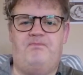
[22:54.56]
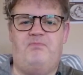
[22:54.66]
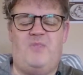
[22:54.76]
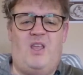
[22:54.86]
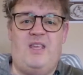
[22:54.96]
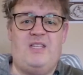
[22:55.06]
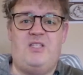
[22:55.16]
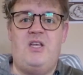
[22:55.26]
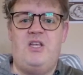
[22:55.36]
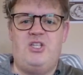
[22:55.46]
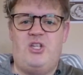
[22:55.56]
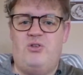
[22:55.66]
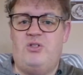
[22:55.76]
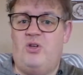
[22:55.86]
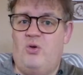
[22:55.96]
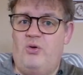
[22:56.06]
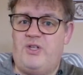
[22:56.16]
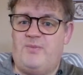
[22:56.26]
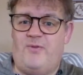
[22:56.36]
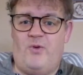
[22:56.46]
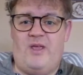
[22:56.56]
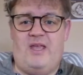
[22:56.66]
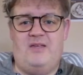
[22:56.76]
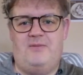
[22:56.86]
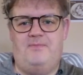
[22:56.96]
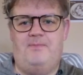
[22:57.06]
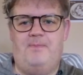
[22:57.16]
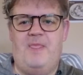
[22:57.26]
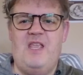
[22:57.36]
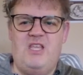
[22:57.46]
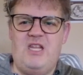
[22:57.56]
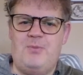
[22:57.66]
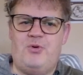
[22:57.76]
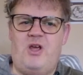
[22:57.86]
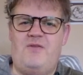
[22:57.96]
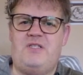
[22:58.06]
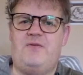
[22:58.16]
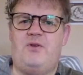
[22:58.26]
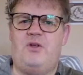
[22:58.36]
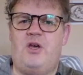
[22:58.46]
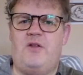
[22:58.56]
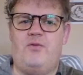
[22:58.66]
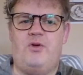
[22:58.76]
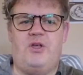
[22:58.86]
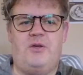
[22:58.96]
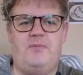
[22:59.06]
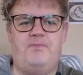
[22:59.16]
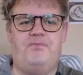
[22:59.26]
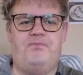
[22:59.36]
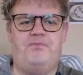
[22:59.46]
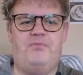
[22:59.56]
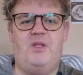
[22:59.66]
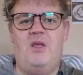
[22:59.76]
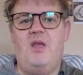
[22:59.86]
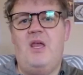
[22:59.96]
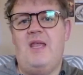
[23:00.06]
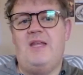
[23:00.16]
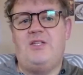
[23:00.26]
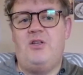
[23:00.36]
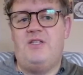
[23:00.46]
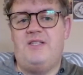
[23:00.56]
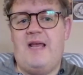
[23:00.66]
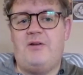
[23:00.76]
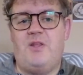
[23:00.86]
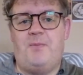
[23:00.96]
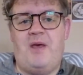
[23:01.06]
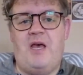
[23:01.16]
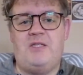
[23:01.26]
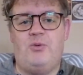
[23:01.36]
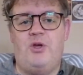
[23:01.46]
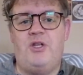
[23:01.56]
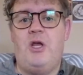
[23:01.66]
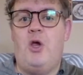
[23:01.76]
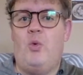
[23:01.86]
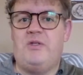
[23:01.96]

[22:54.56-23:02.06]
I guess she used her quarters beforehand. You need privacy for her kind of work. It turns out the password was